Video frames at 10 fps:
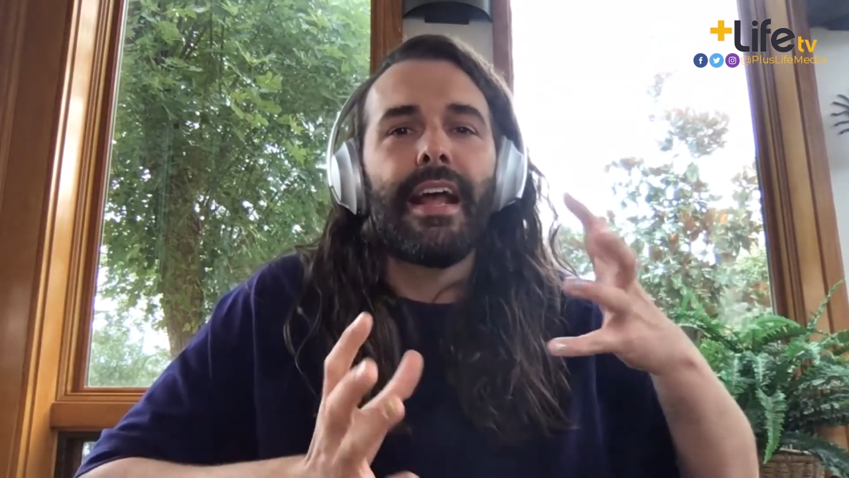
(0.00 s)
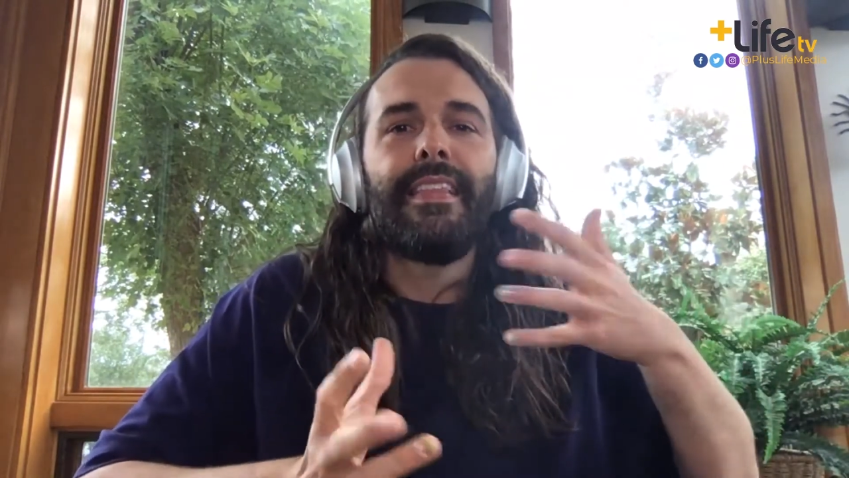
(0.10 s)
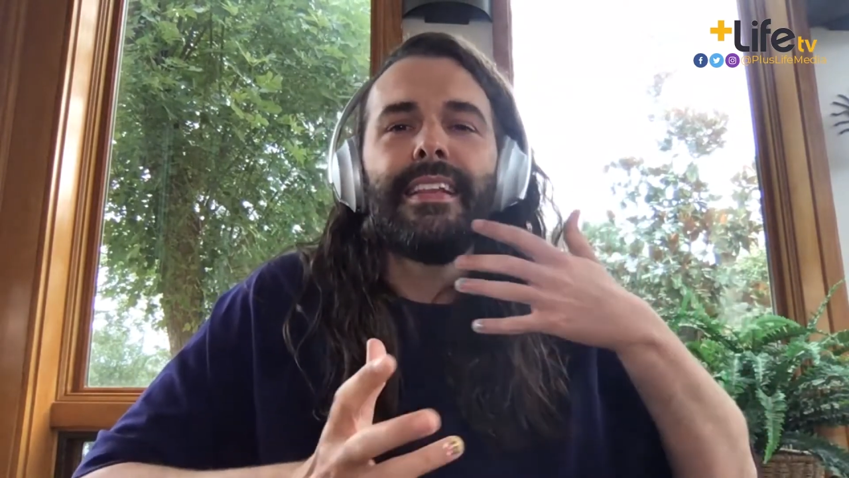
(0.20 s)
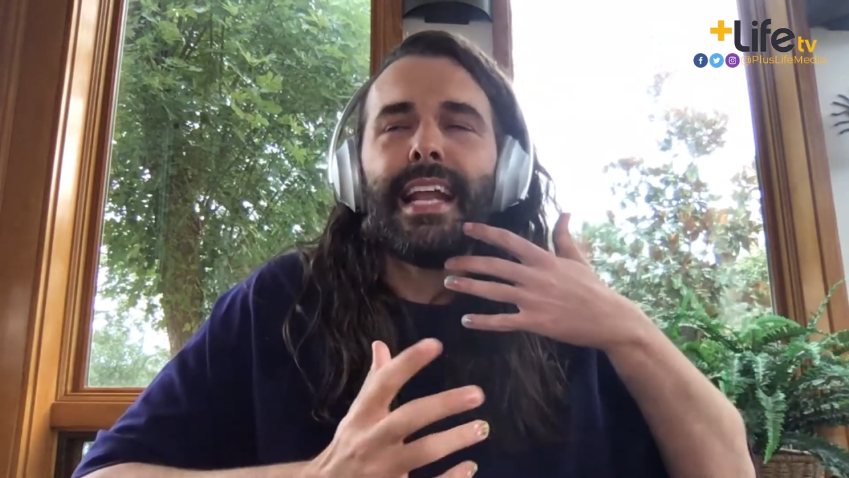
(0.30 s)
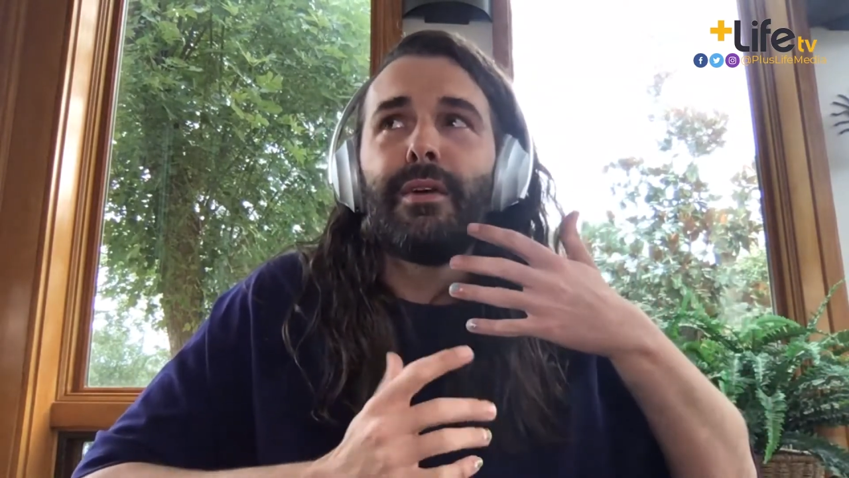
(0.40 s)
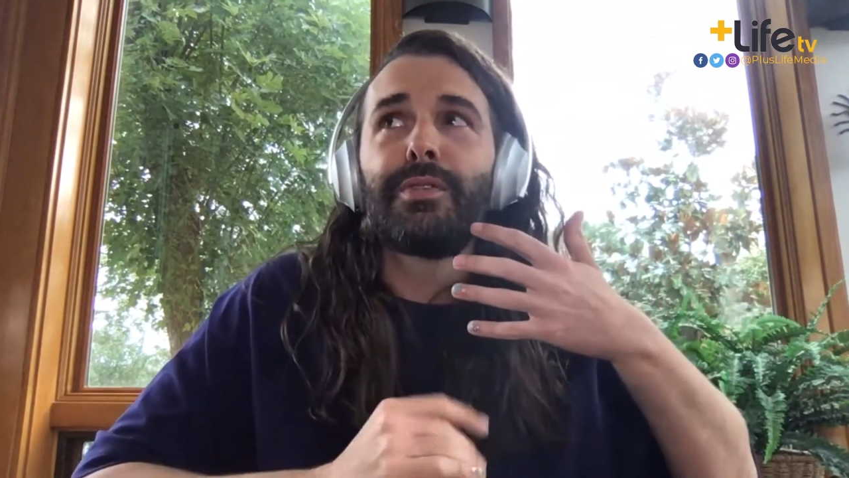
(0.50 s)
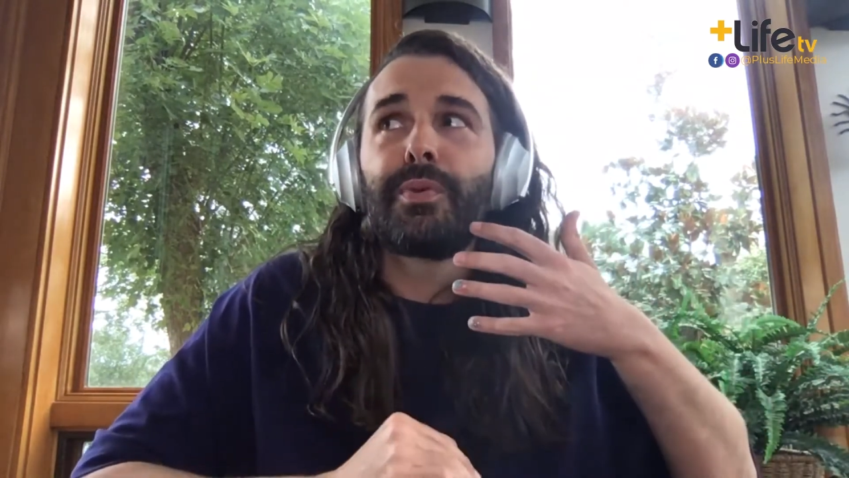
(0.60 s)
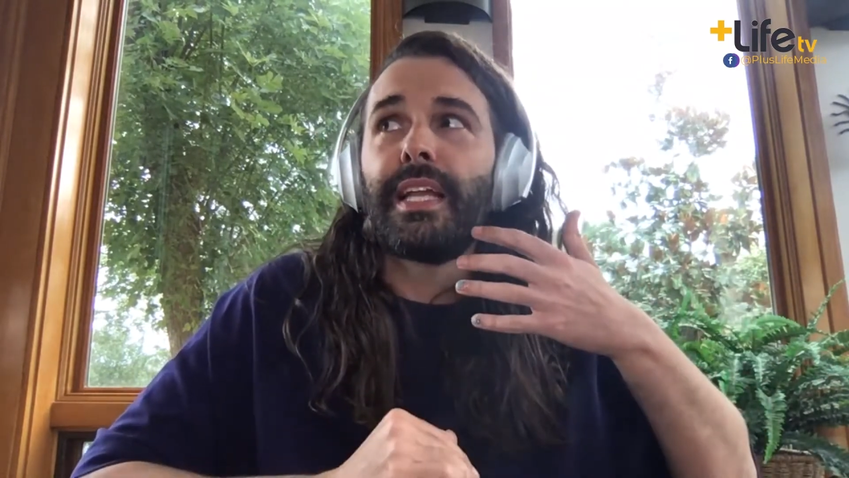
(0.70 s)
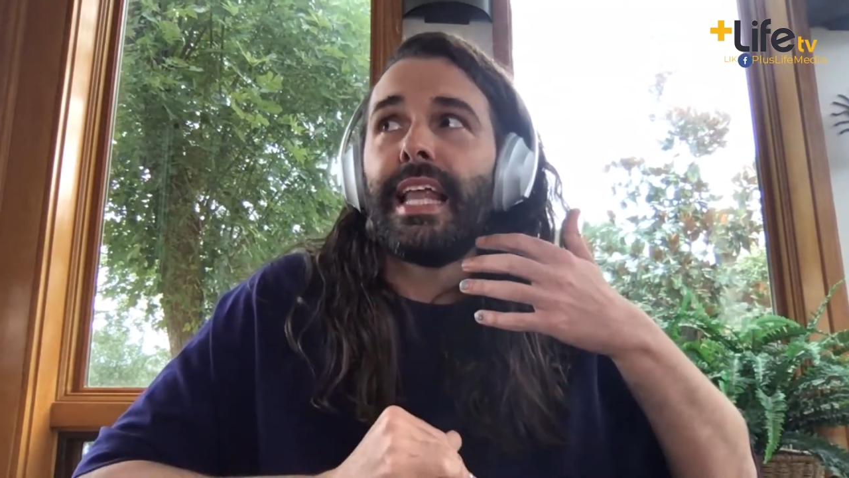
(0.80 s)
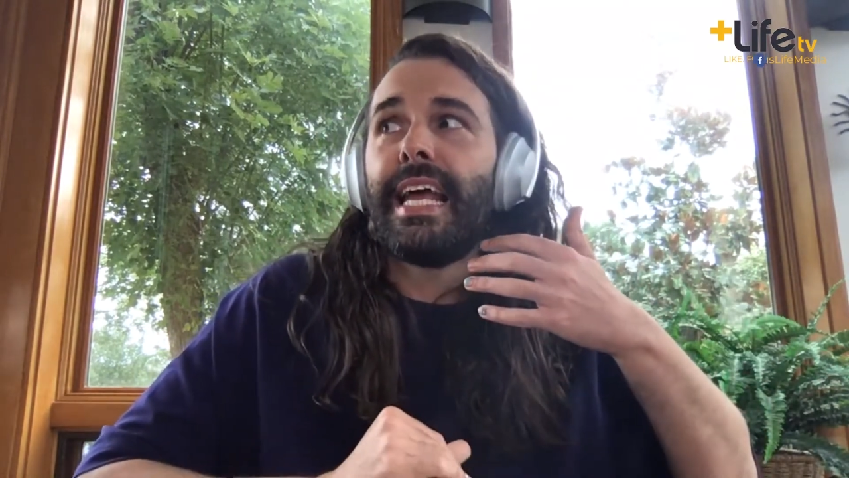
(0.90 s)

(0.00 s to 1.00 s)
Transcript: I think that I was really